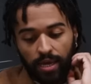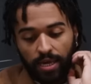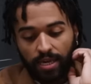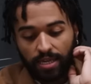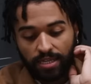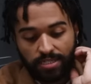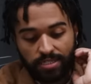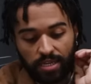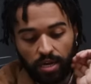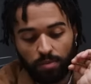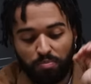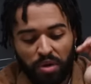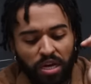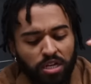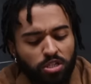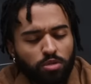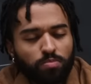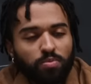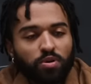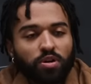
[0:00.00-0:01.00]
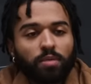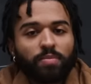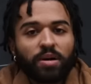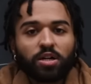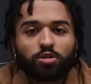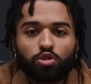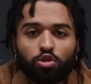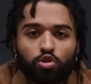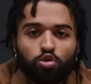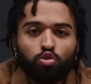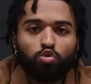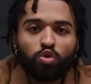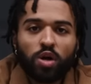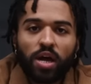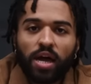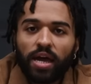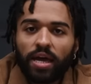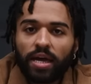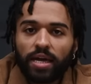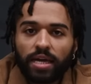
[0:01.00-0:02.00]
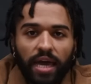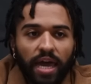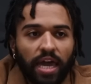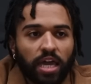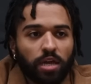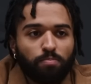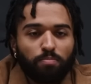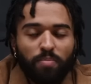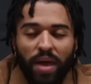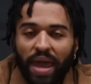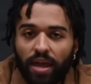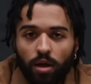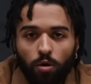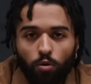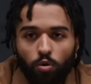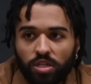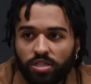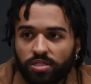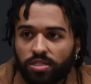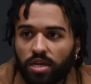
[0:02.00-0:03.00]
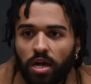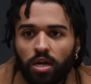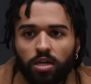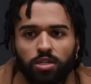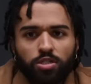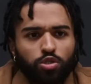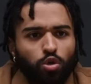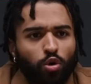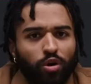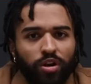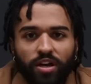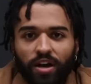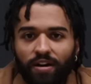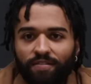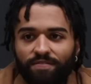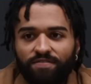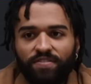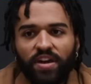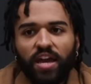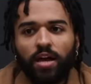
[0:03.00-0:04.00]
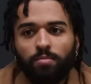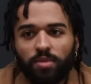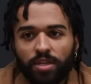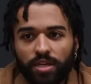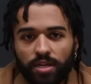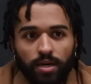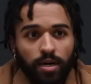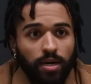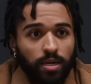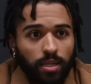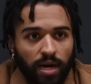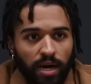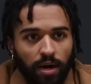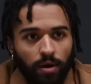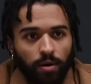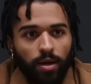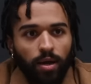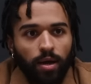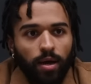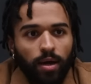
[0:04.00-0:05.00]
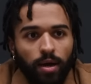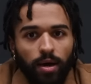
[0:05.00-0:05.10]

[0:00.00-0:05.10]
Is a picture book about two gay penguins starting a family allowed